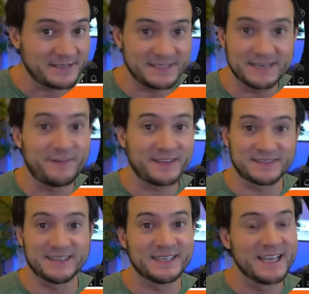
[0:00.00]

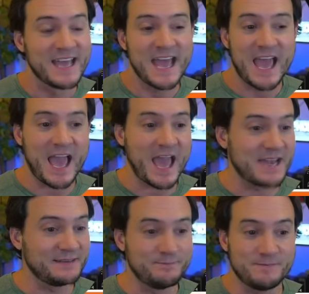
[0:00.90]
investing
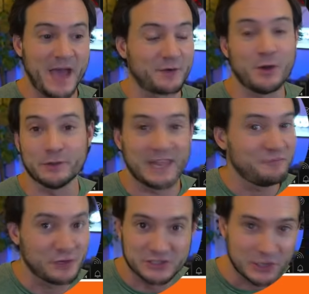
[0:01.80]
and
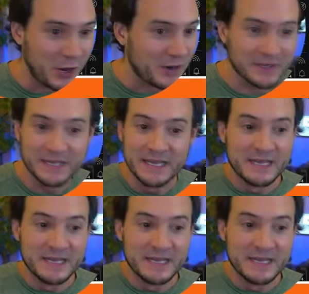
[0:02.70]
leveraged long